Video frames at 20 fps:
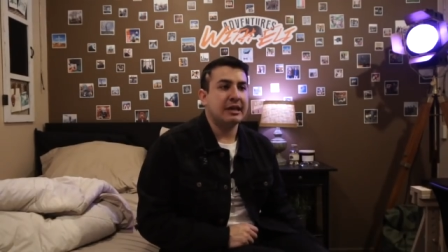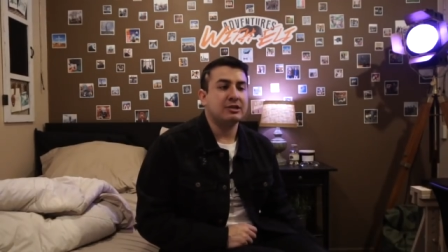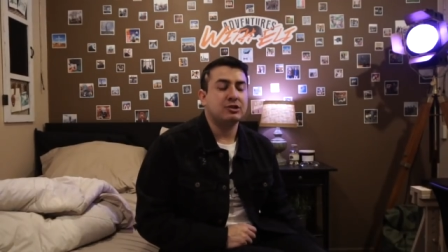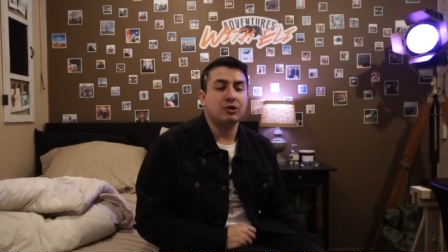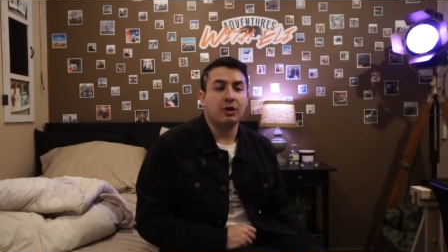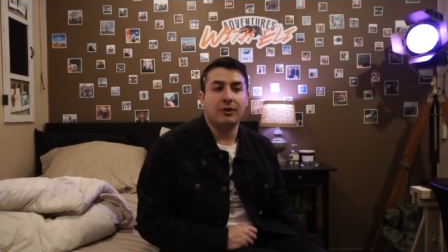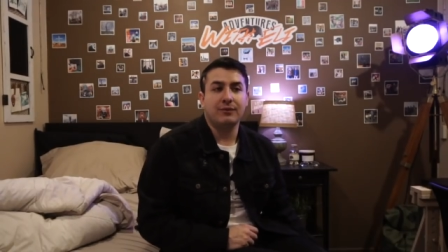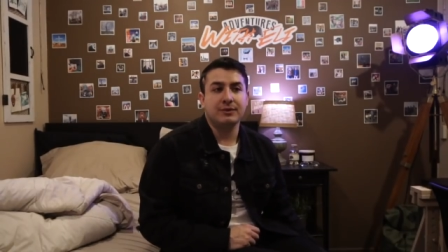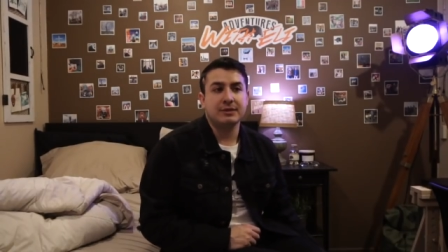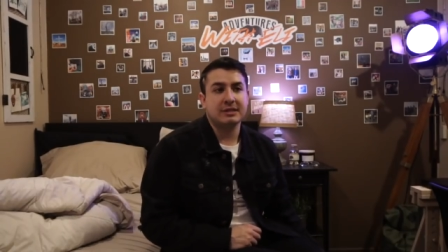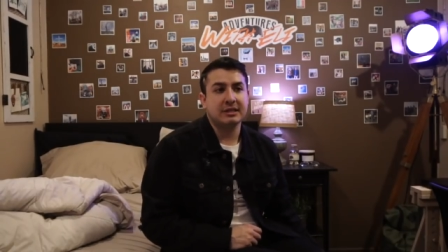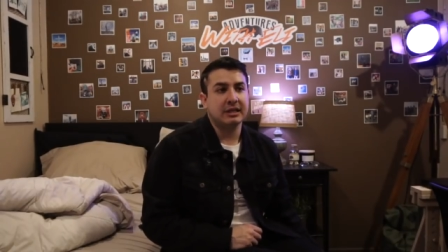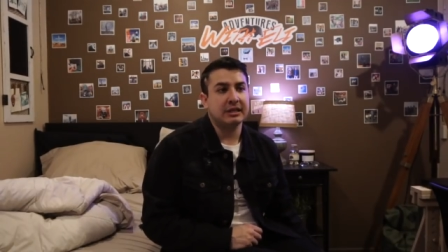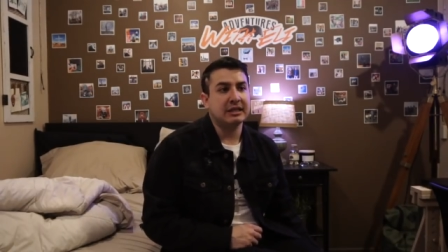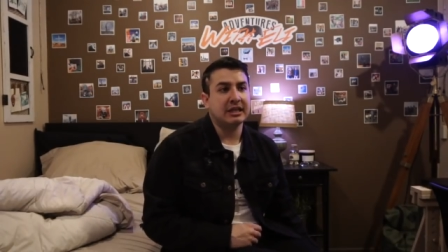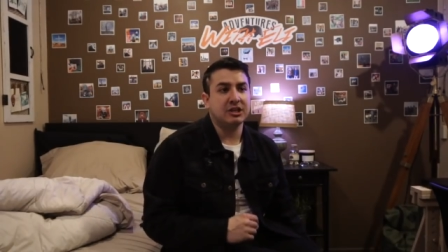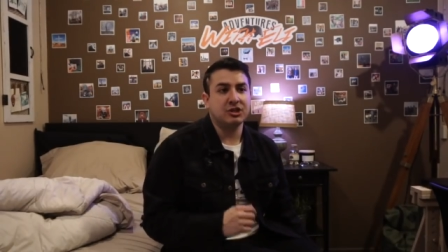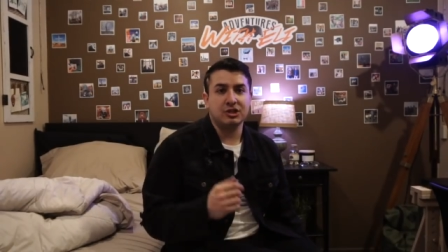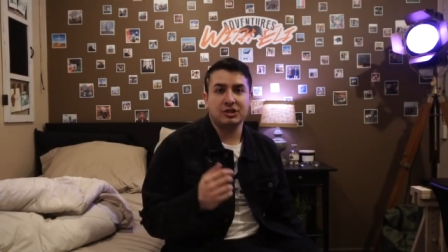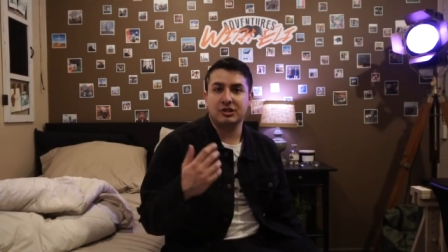And so all of a sudden,
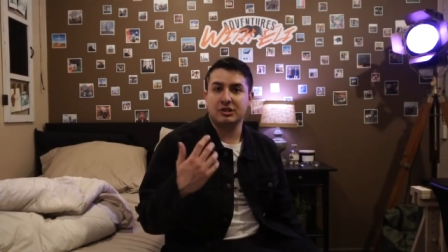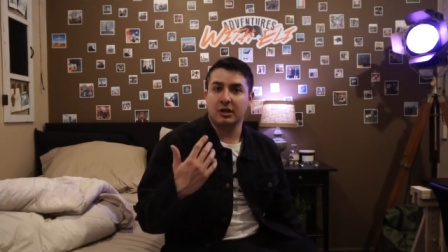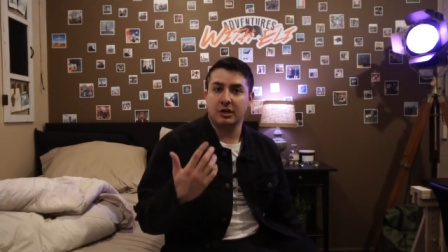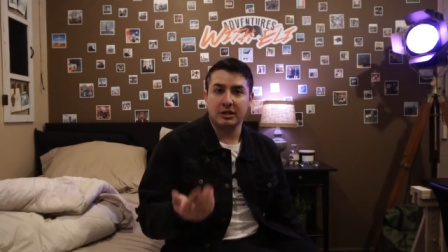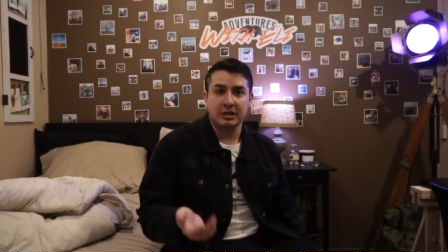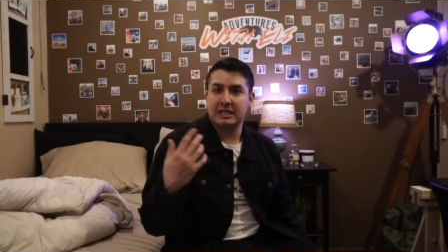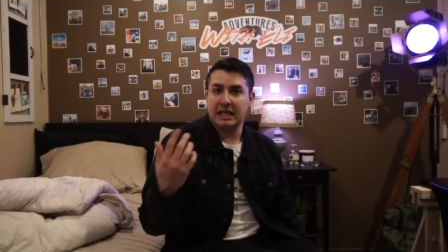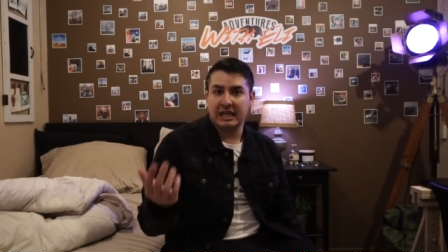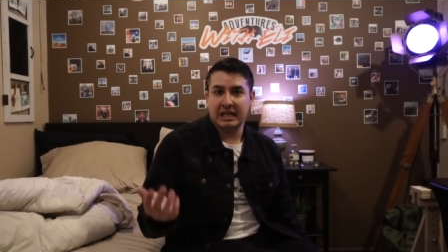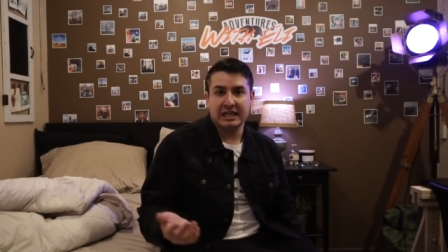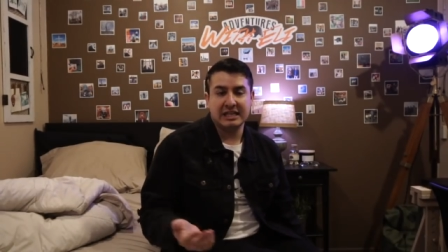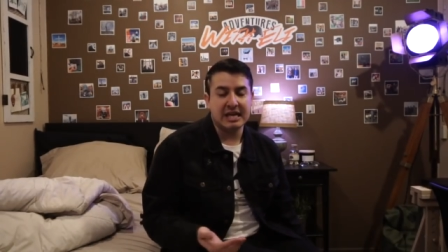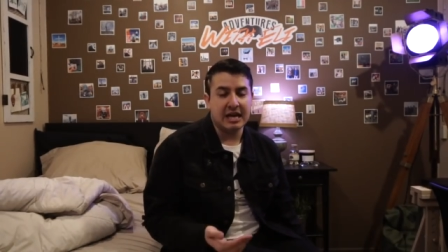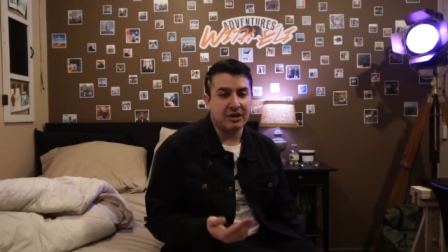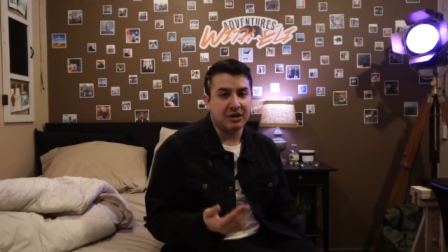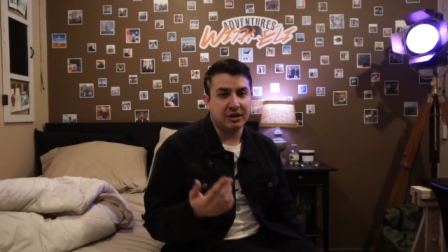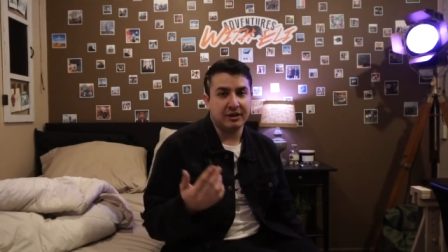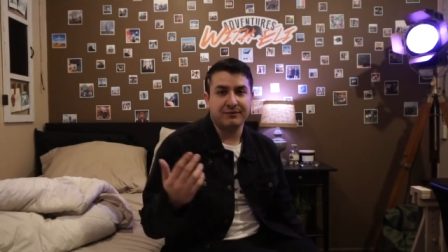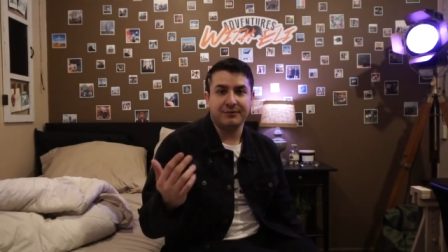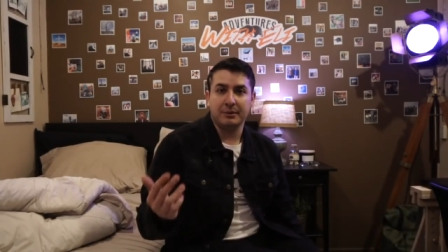they just started taking
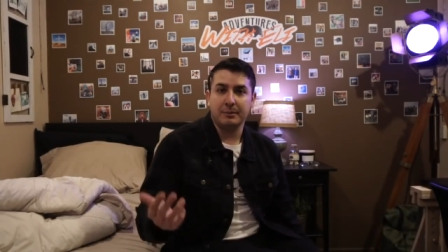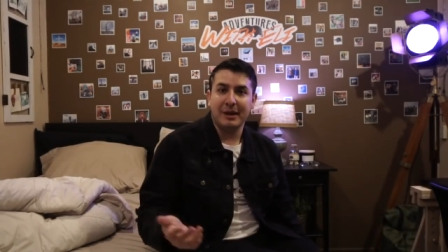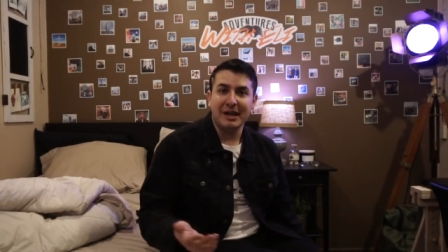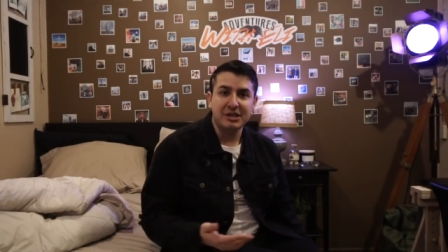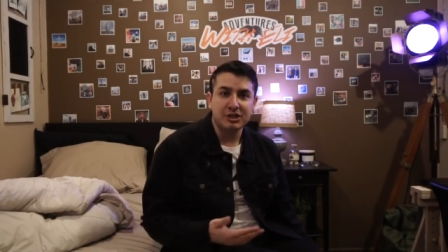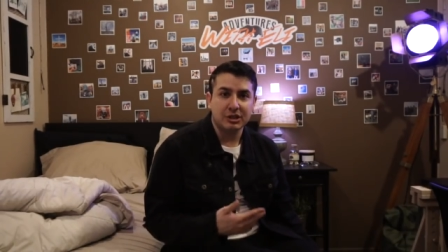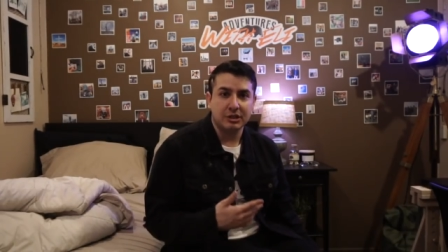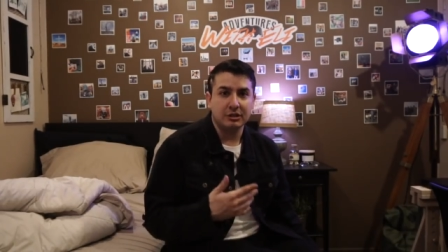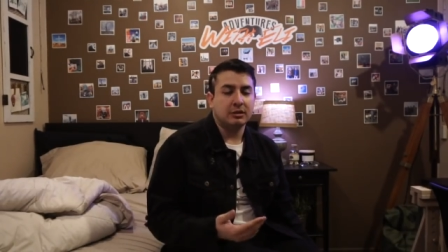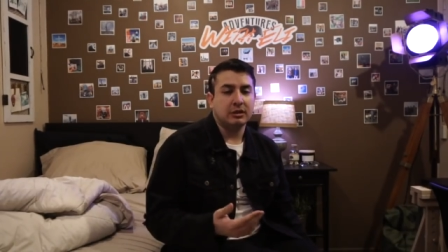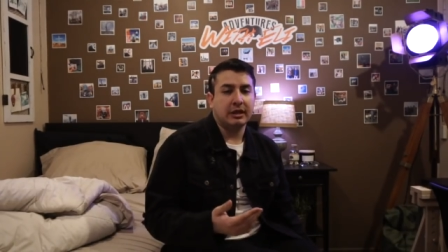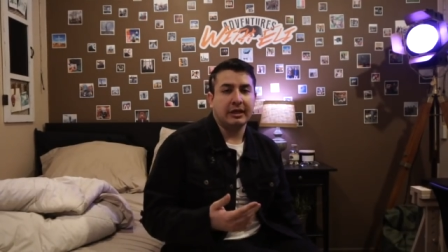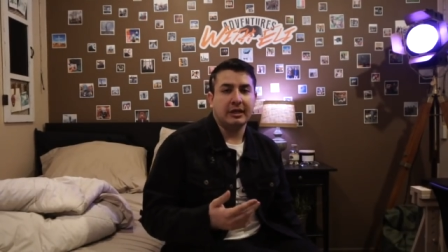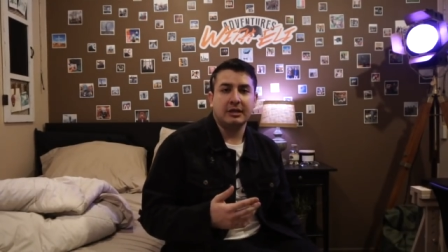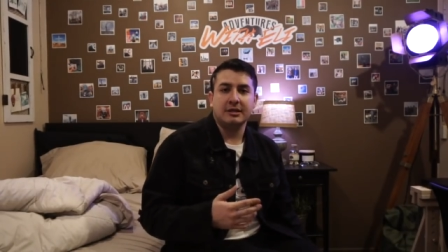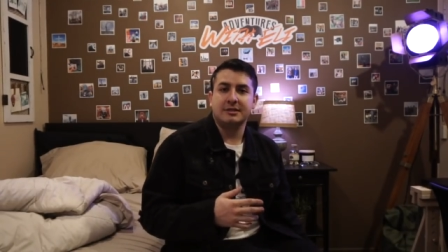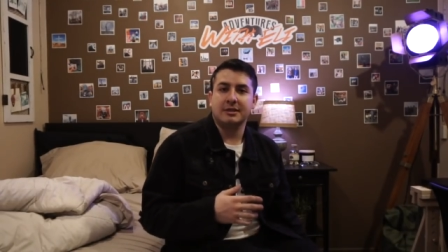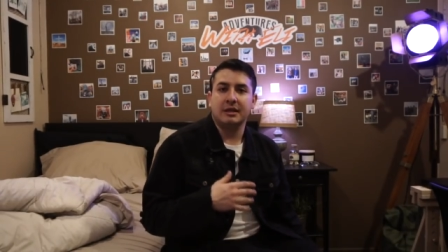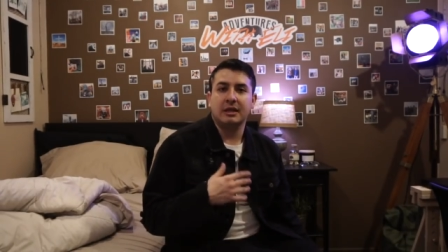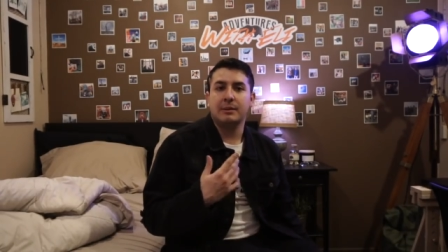down our information. And like,
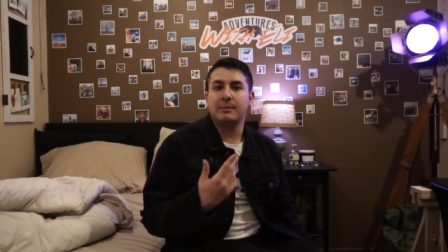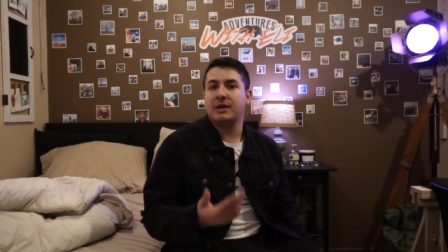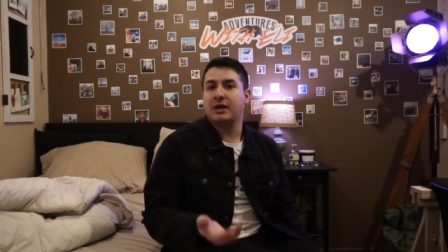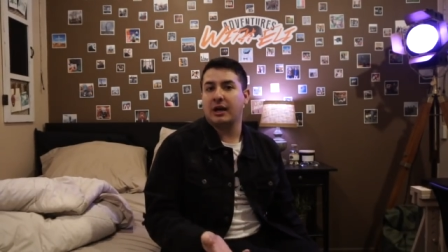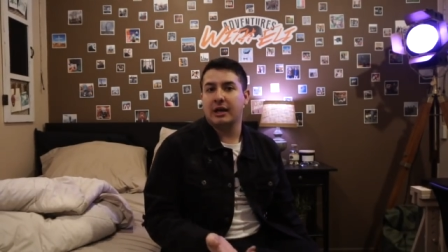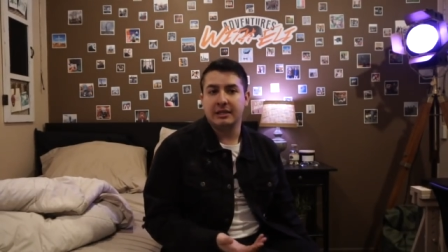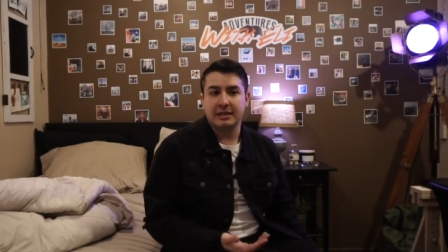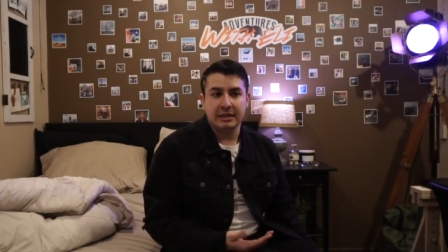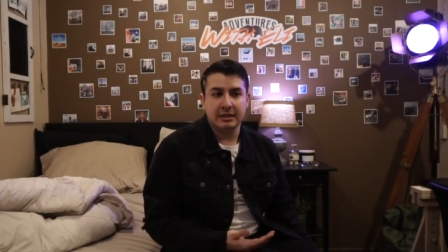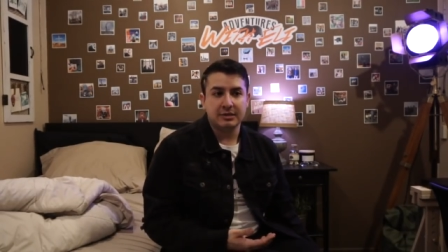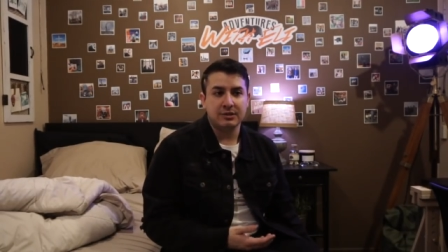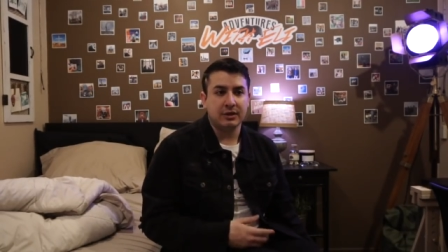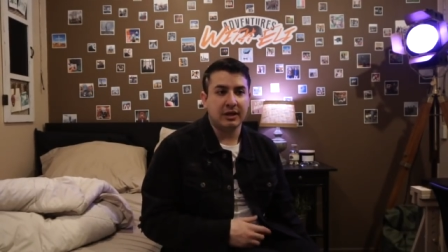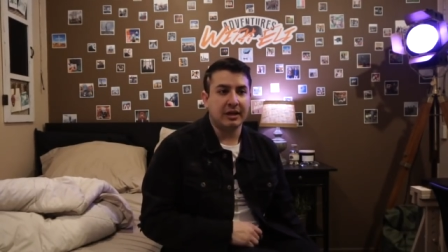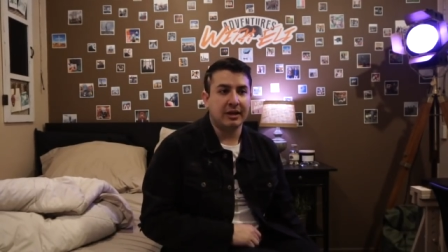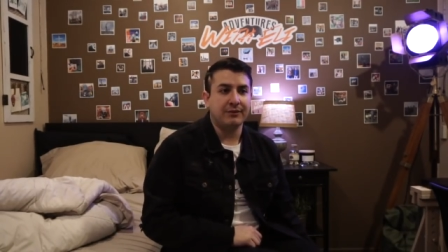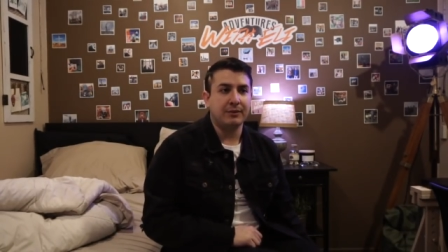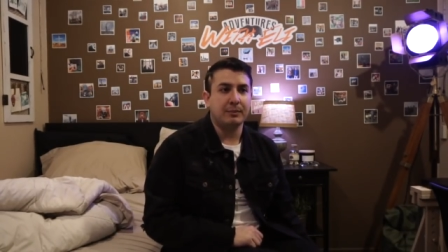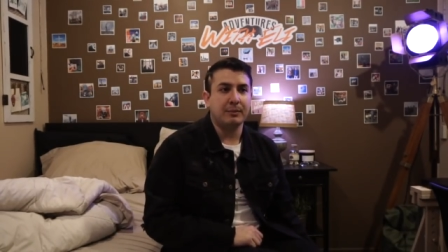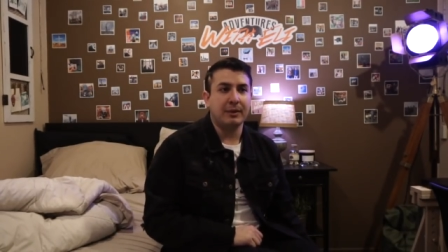he's like, give me your I D. So I gave